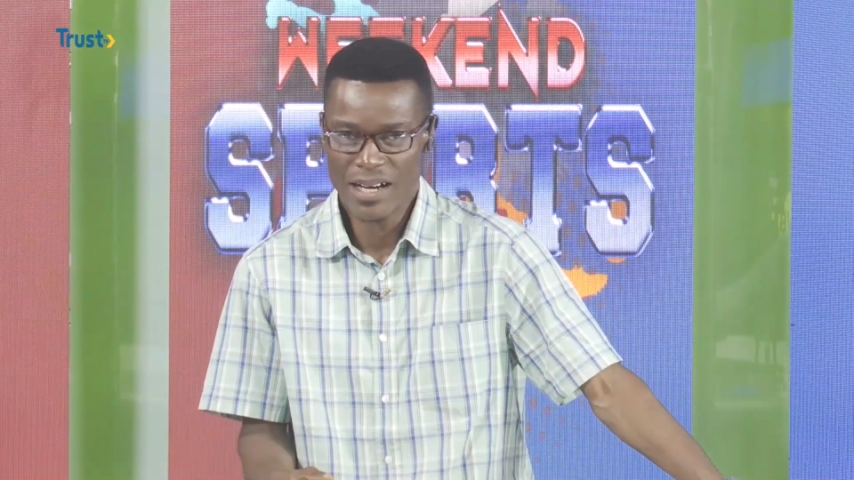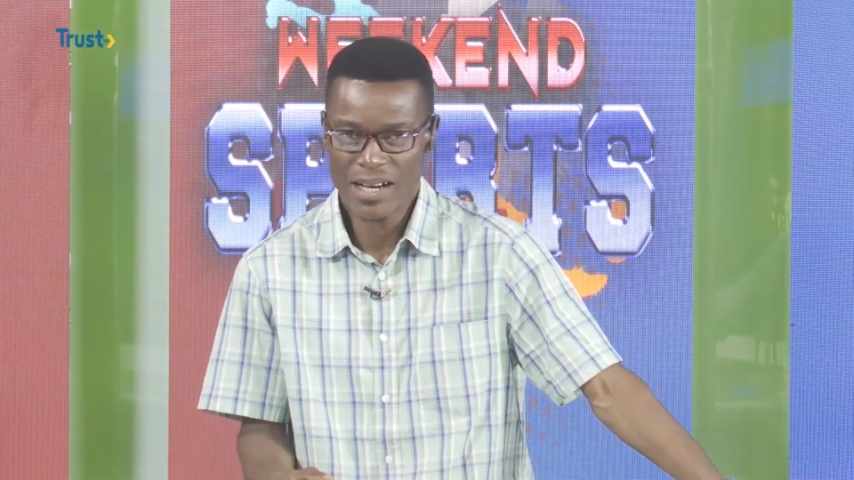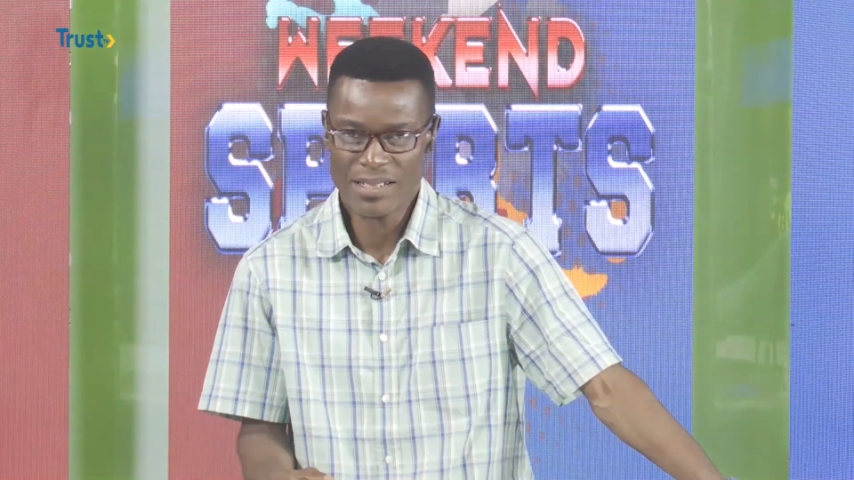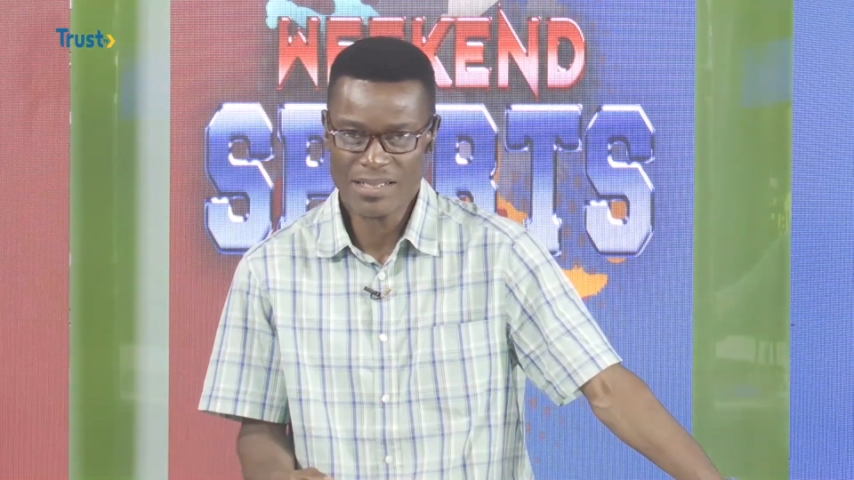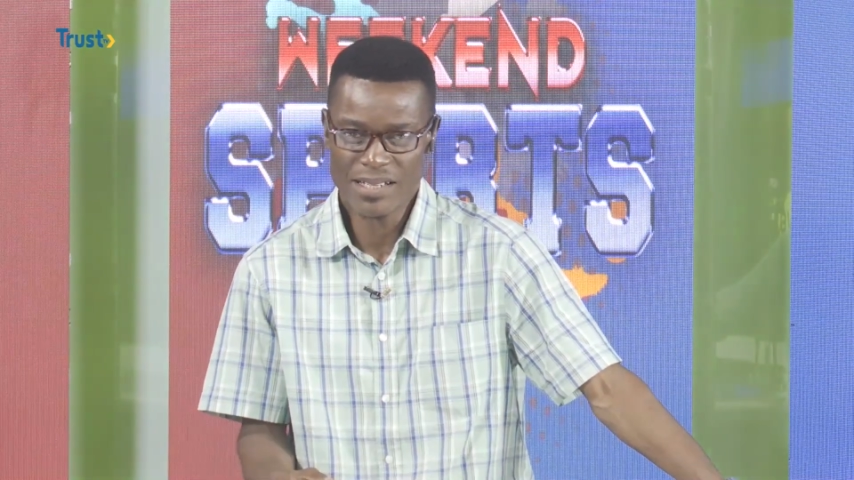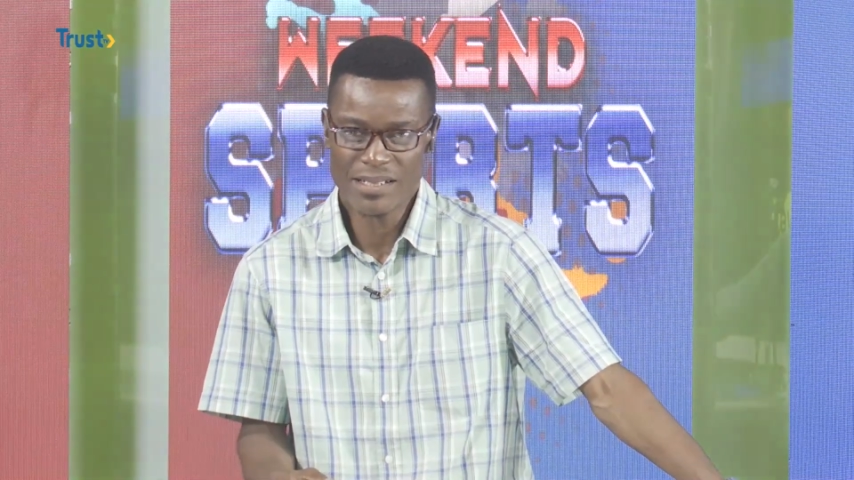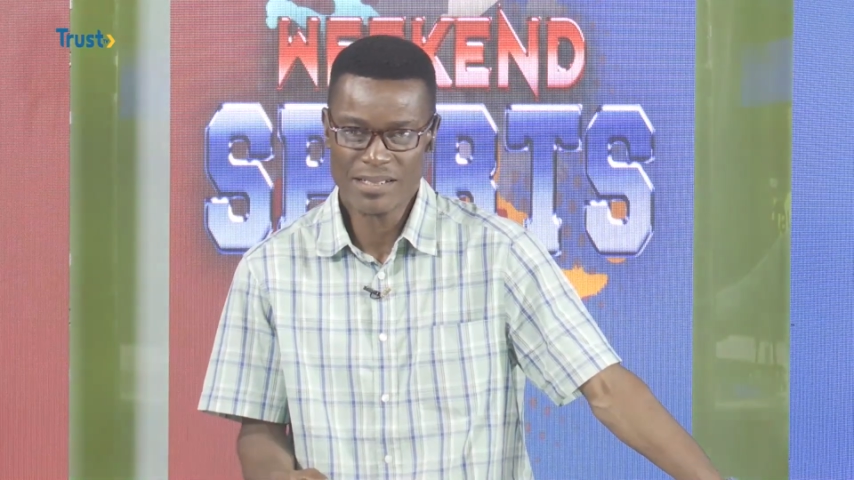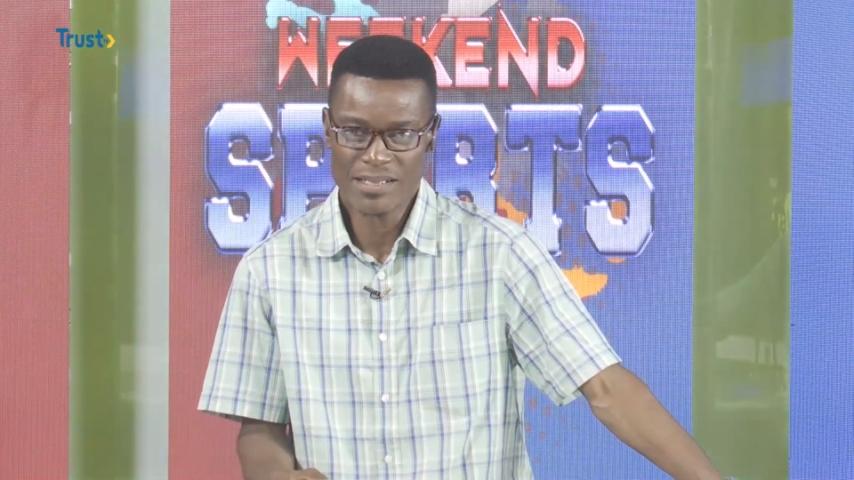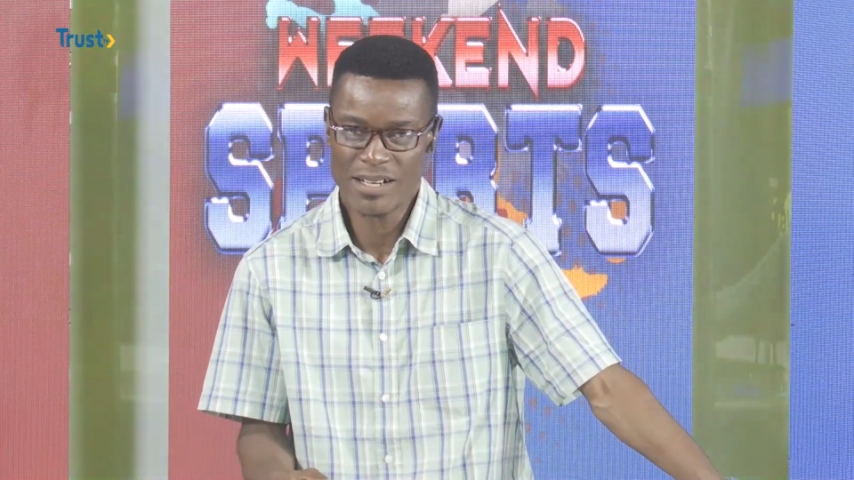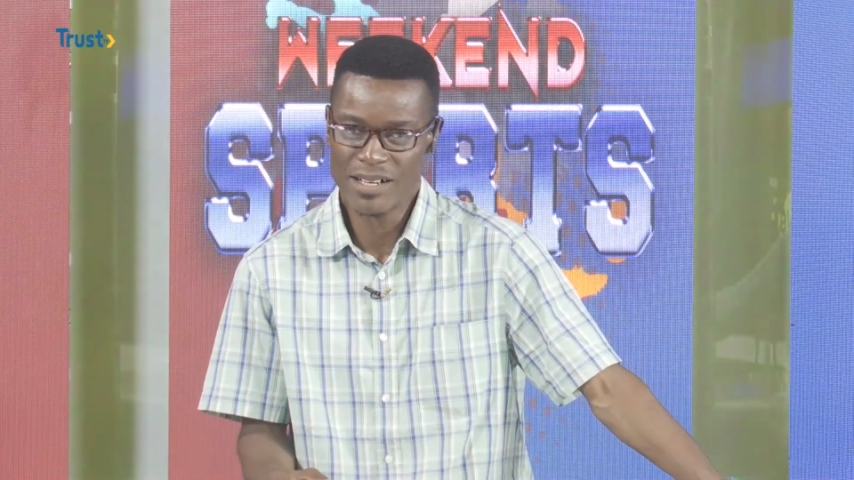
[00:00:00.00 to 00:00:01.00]
Uh,
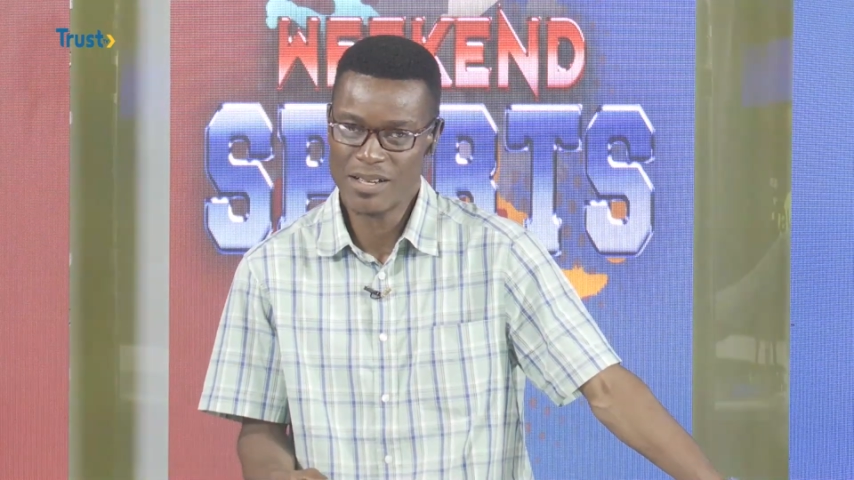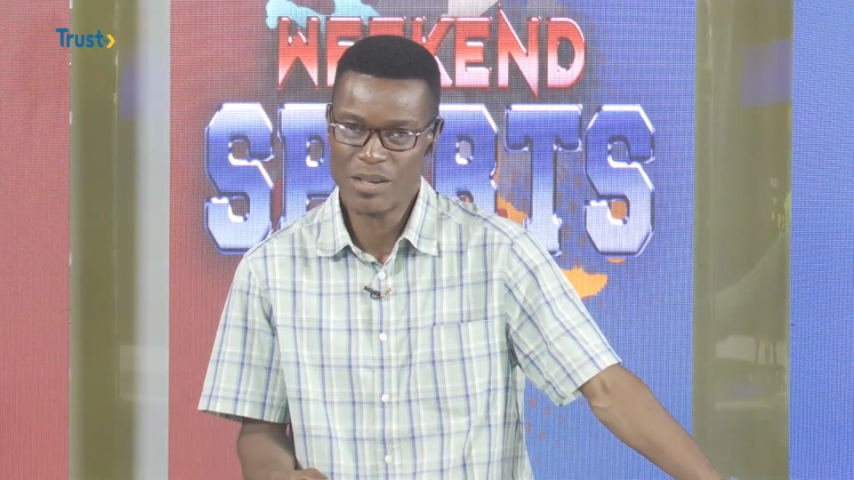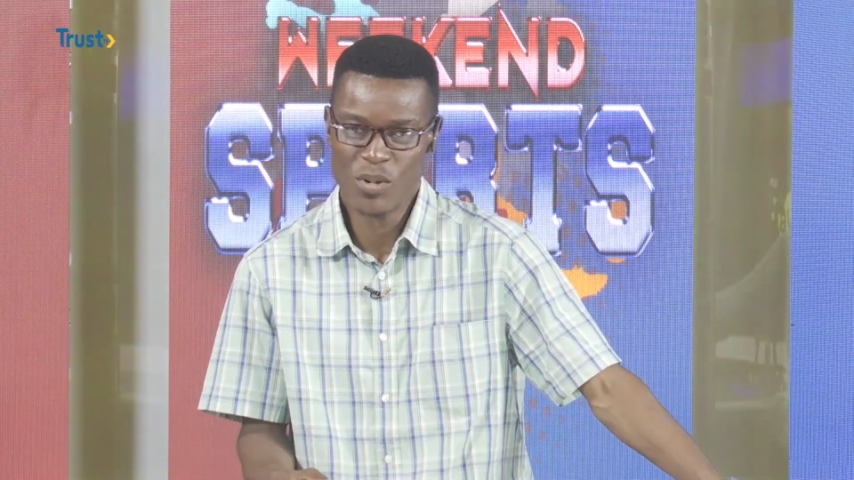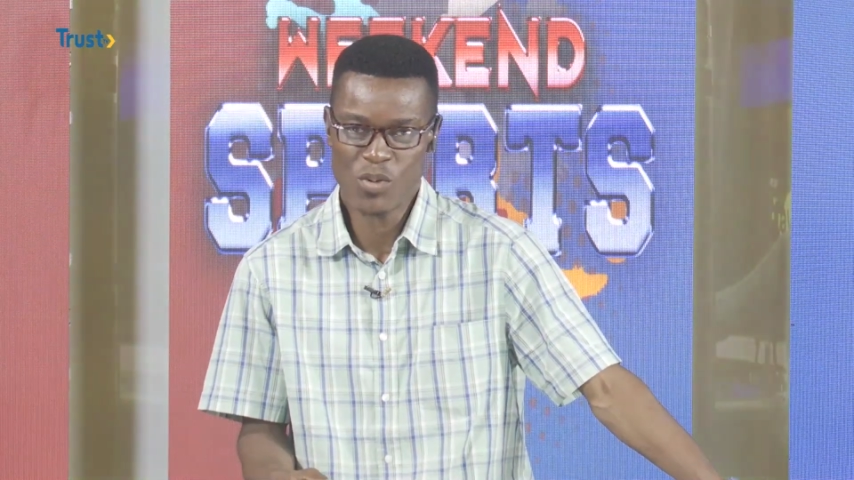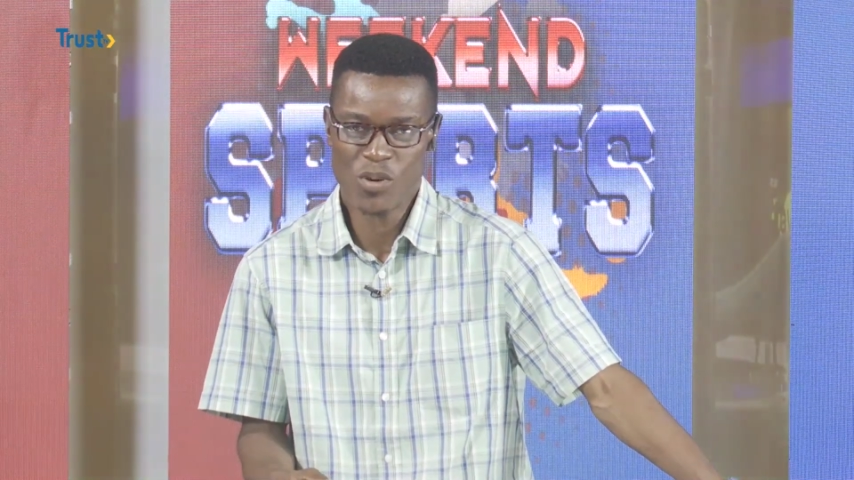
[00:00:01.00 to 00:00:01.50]
tennis, uh, a big